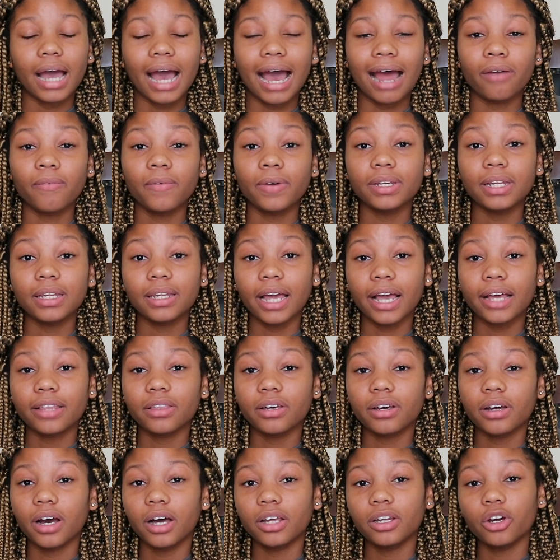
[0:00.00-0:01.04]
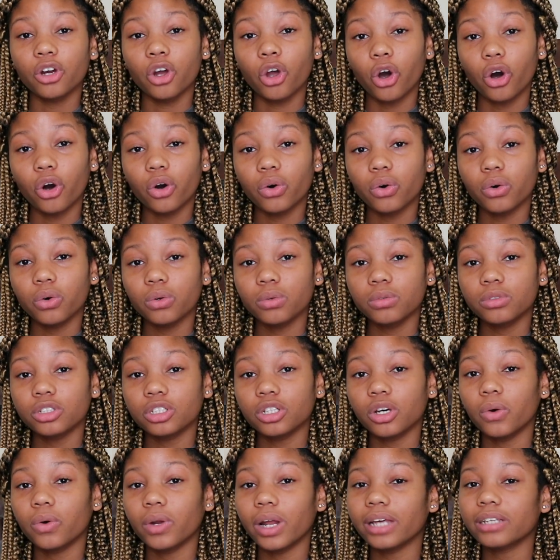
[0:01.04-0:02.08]
I really like the color gold,
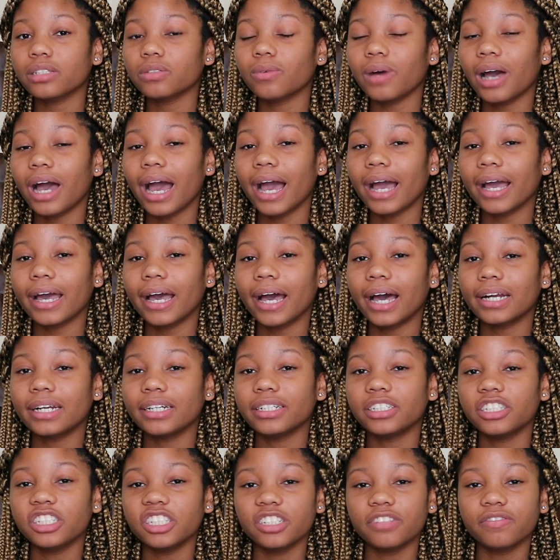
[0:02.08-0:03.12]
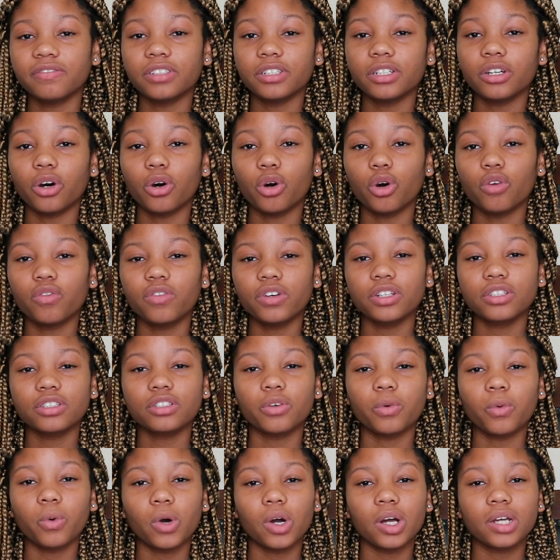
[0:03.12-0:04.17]
so that's why I kind of shifted over
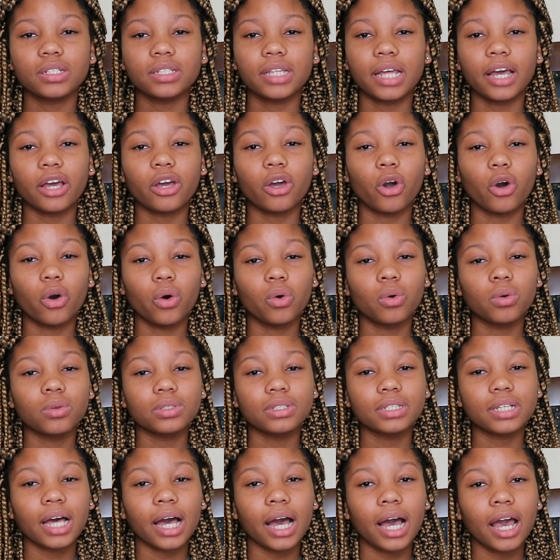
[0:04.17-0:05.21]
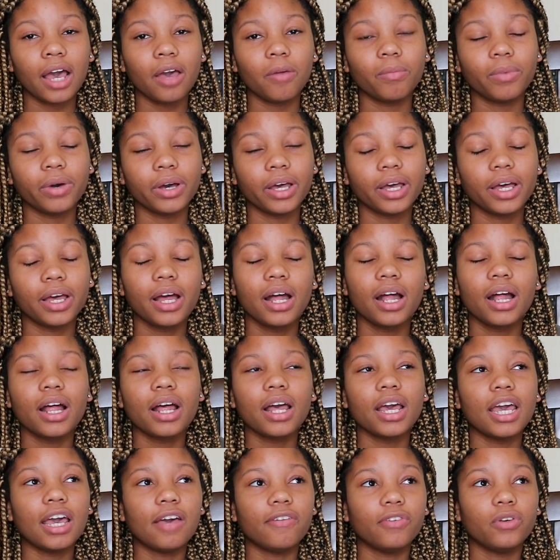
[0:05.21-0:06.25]
towards that gold side. But
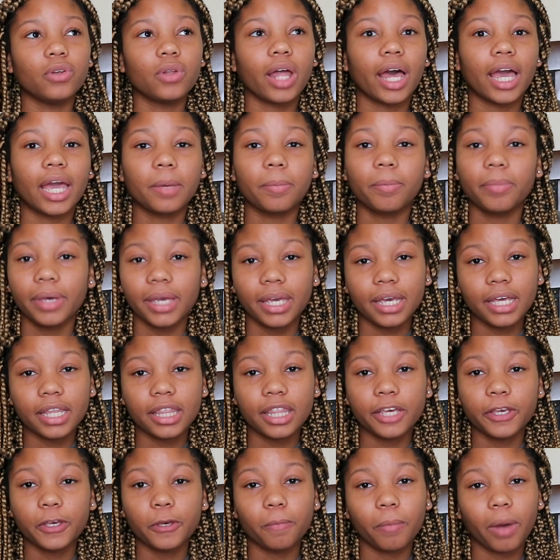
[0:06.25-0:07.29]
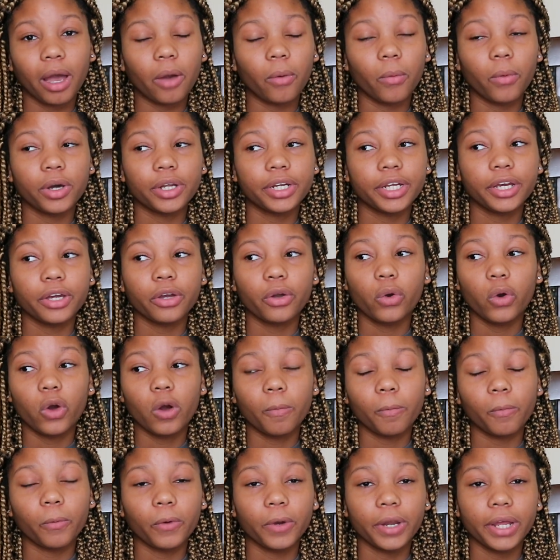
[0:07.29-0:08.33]
if you like pink, then you might want to
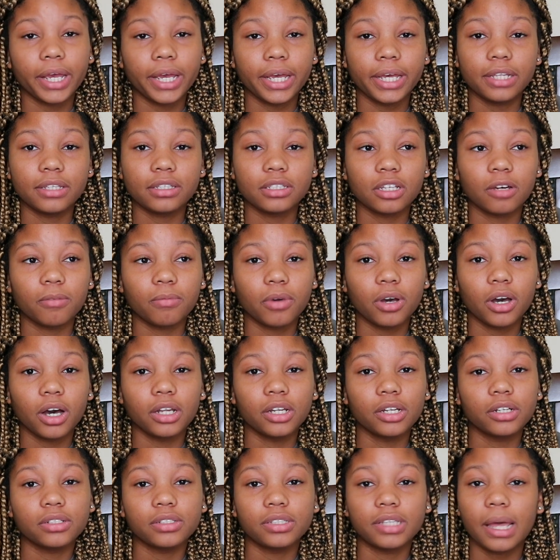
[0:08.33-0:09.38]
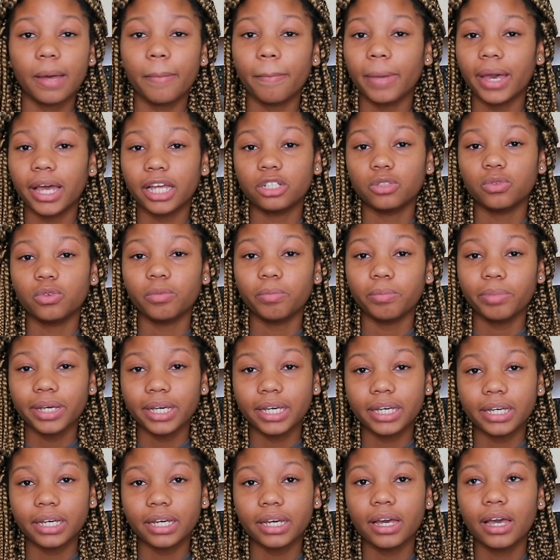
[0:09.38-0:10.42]
incorporate some colors that match with
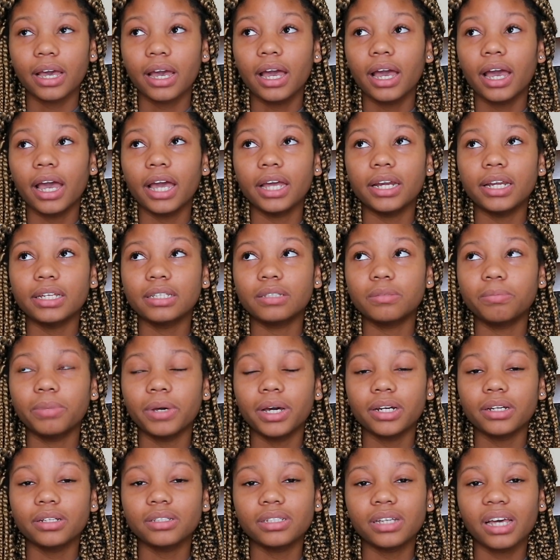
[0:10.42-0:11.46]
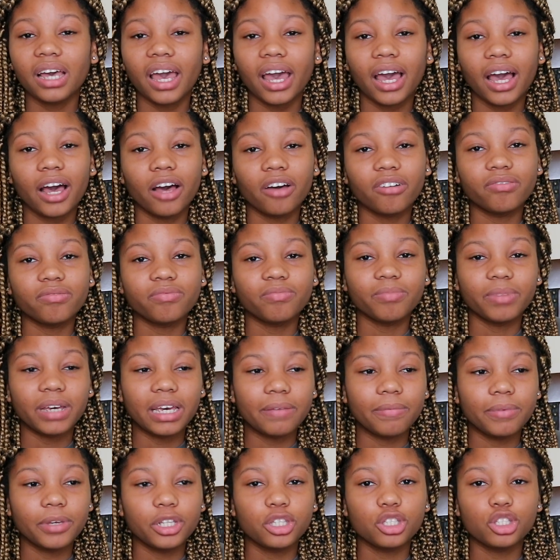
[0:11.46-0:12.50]
pink. And it's better to have
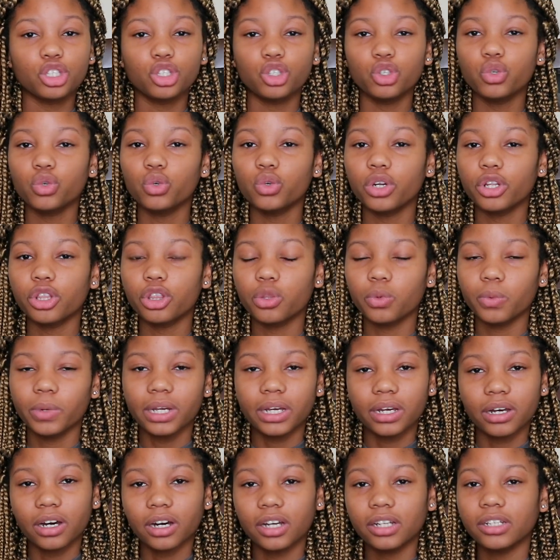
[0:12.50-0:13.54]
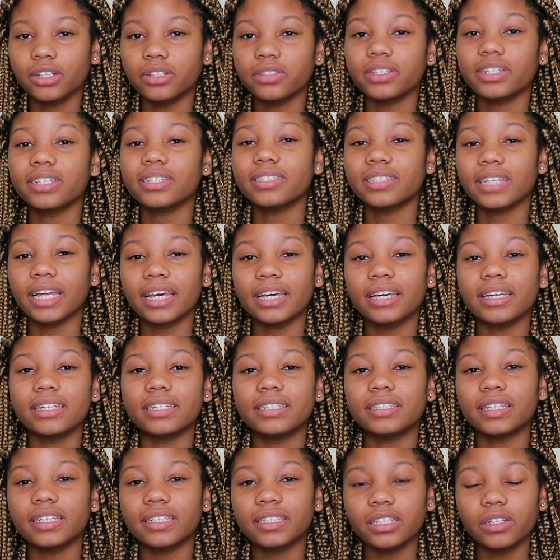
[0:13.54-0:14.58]
maybe 2 to 3 colors and stay
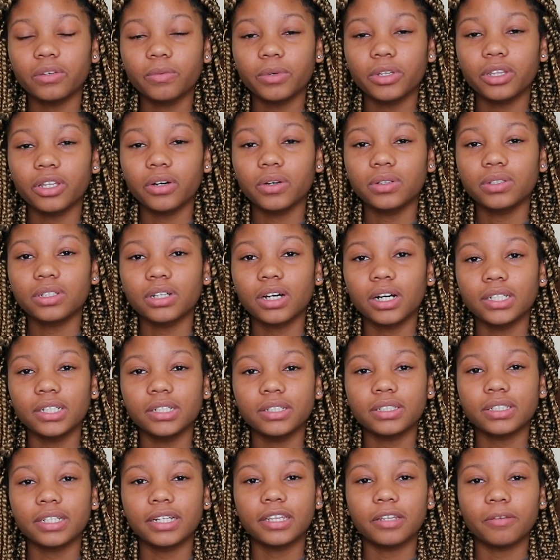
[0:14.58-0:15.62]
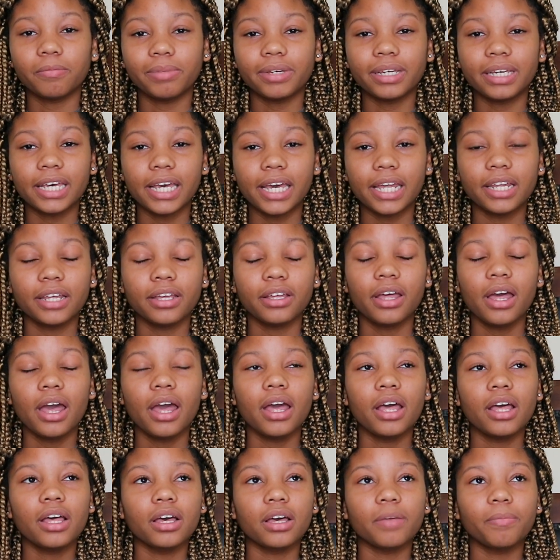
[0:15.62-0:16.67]
consistent with those colors in the beginning,
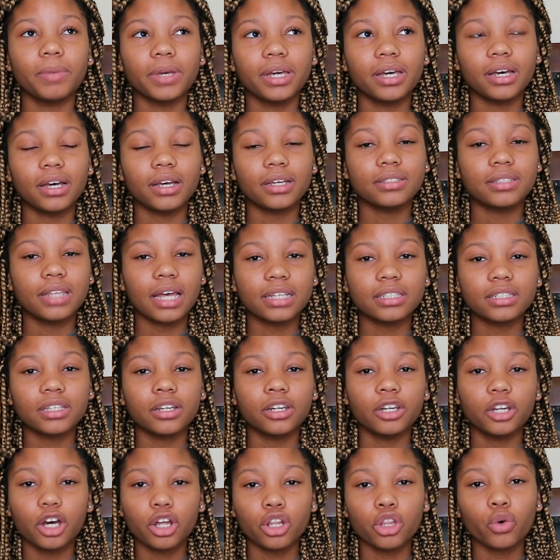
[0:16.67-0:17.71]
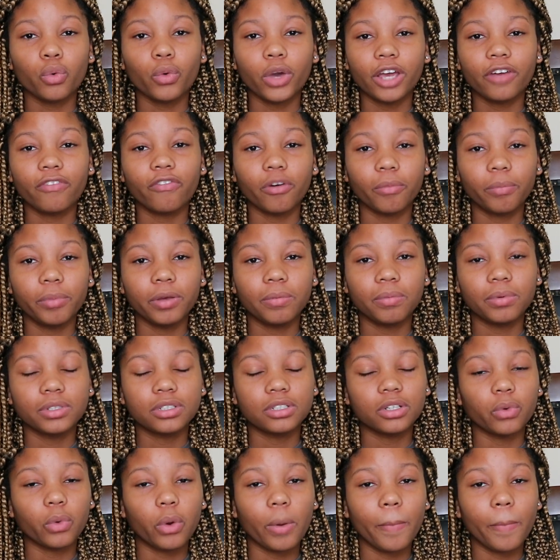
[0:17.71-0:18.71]
because that's another way for people to